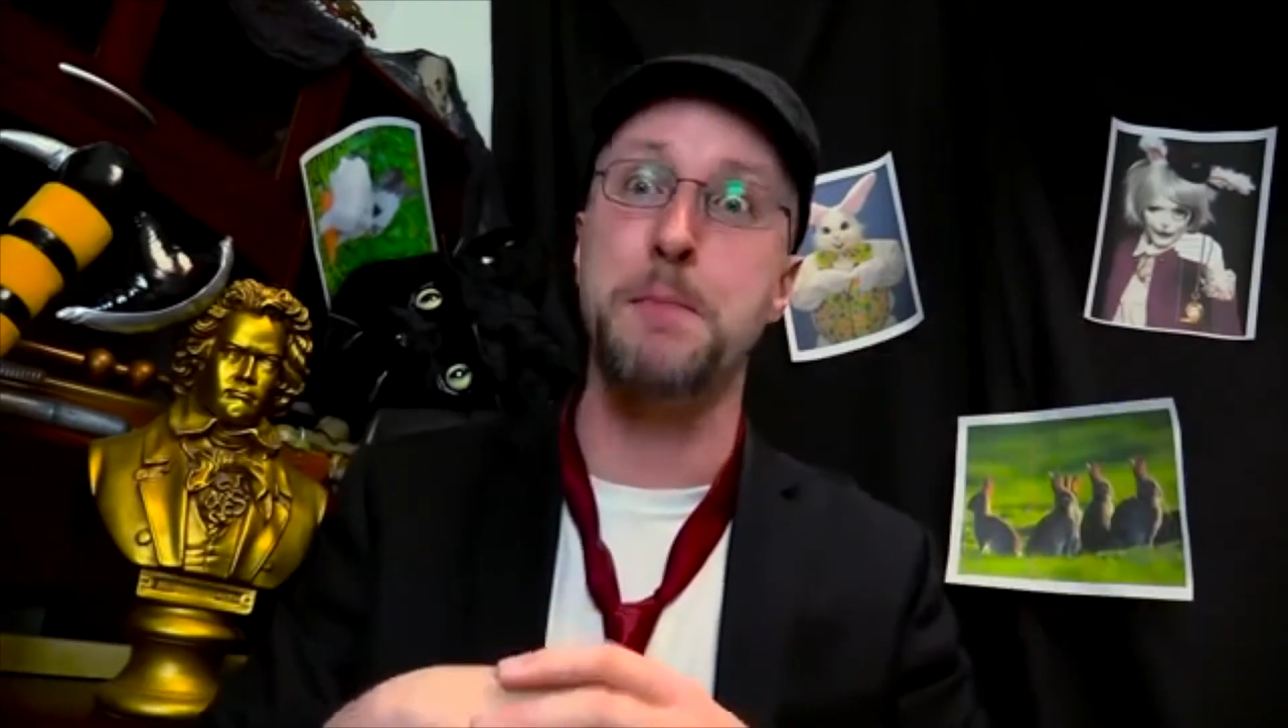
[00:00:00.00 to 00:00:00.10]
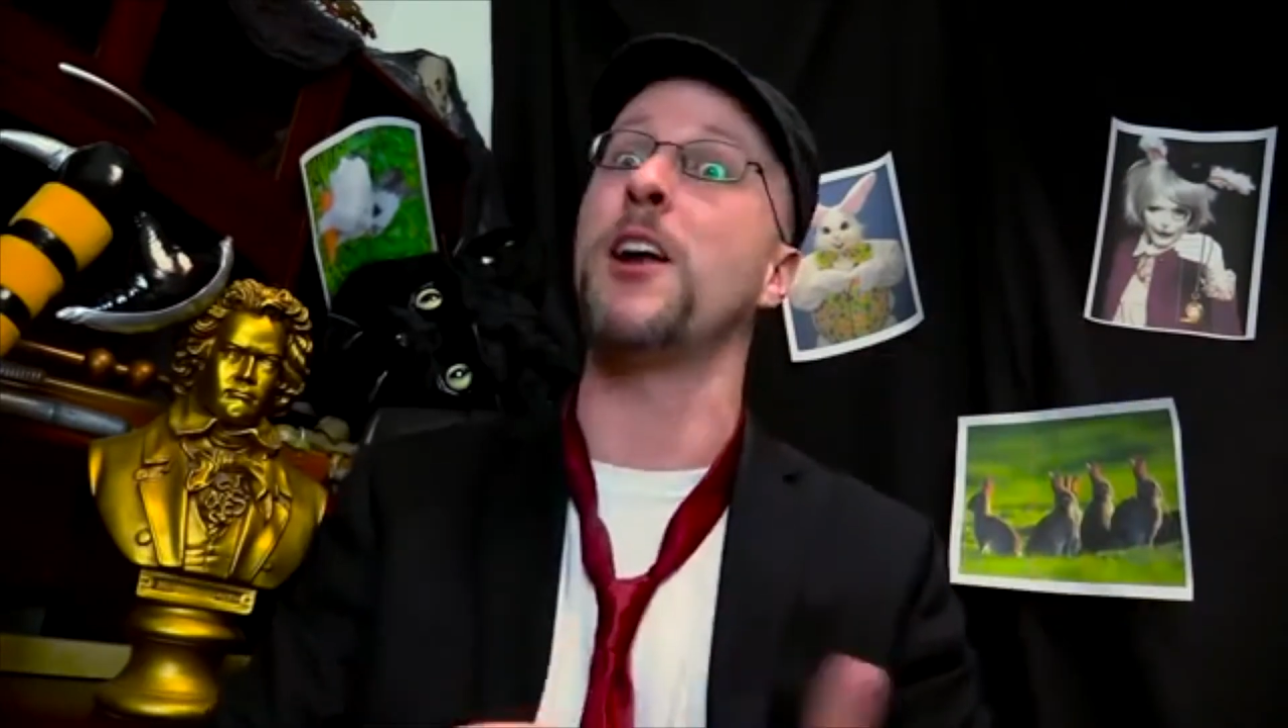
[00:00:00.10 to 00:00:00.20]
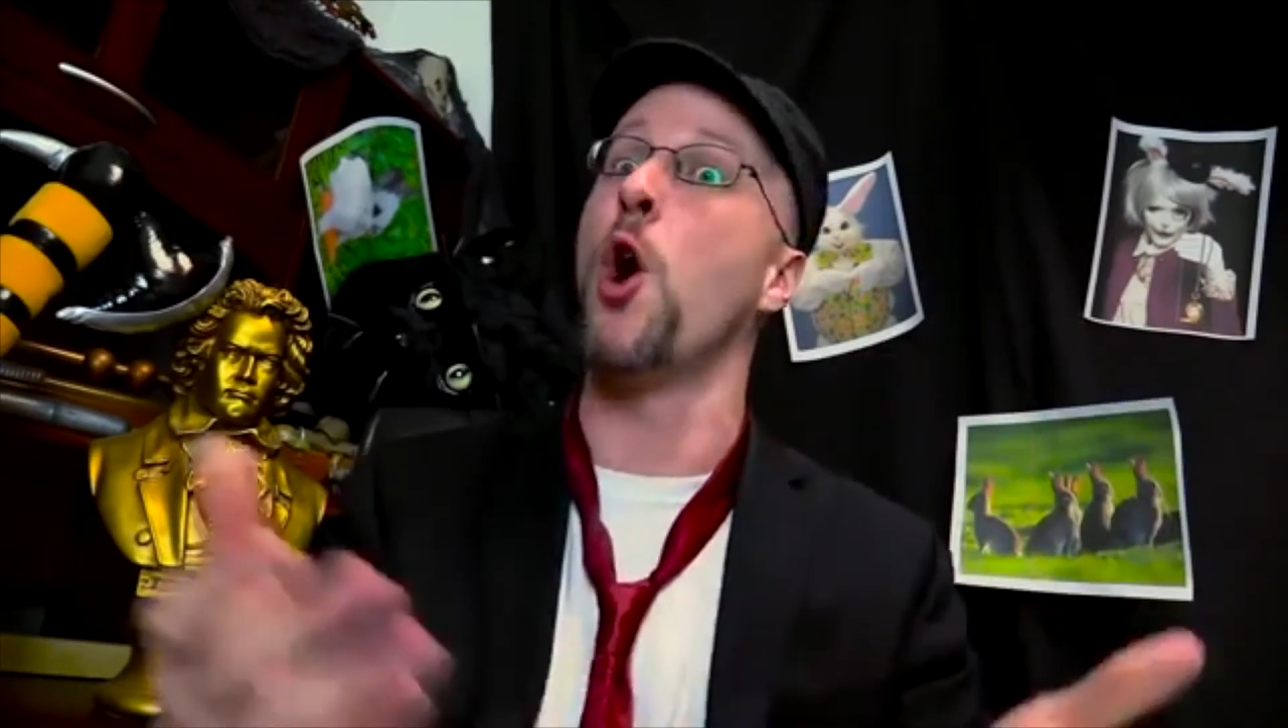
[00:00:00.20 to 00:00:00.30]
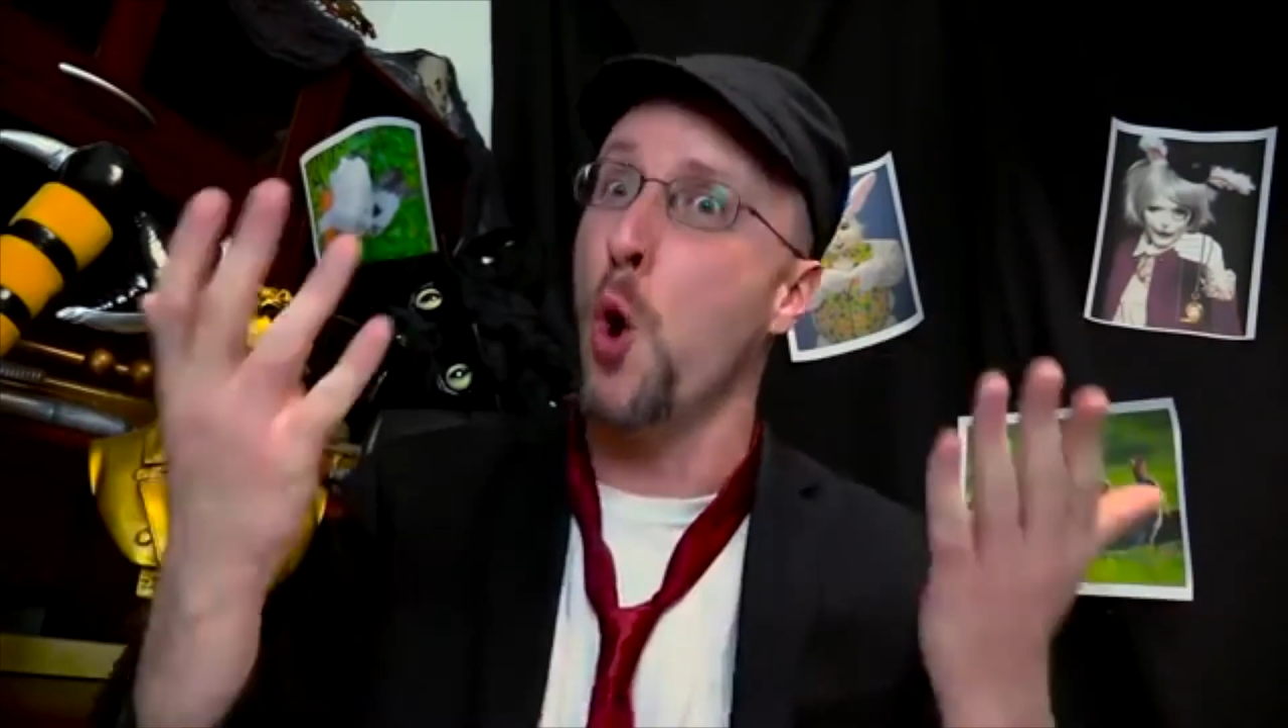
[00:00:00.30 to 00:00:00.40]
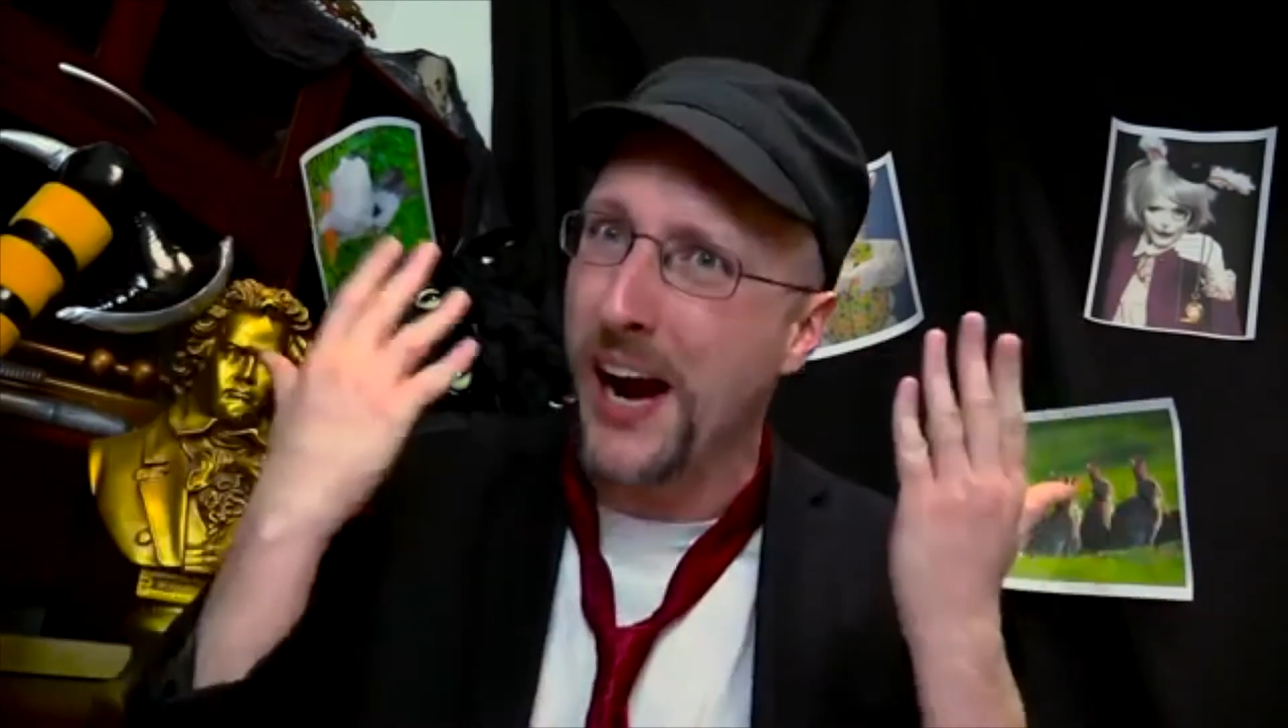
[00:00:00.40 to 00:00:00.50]
but
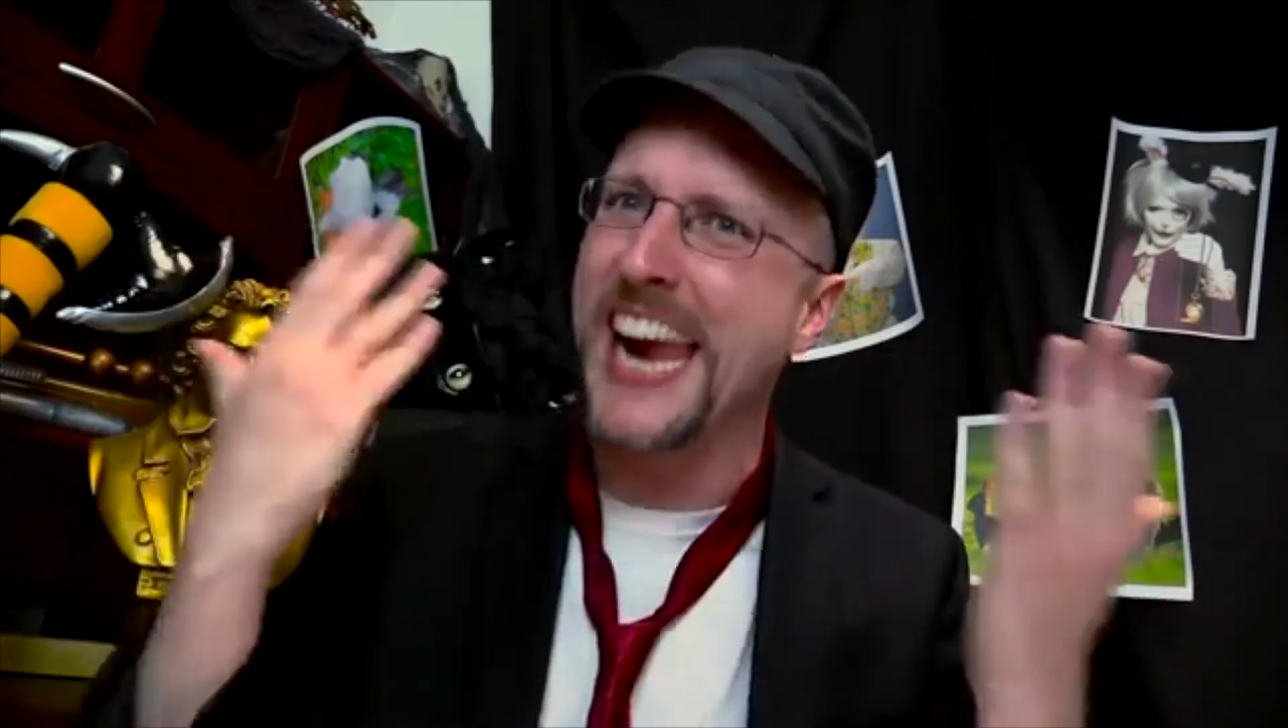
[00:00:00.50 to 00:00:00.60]
who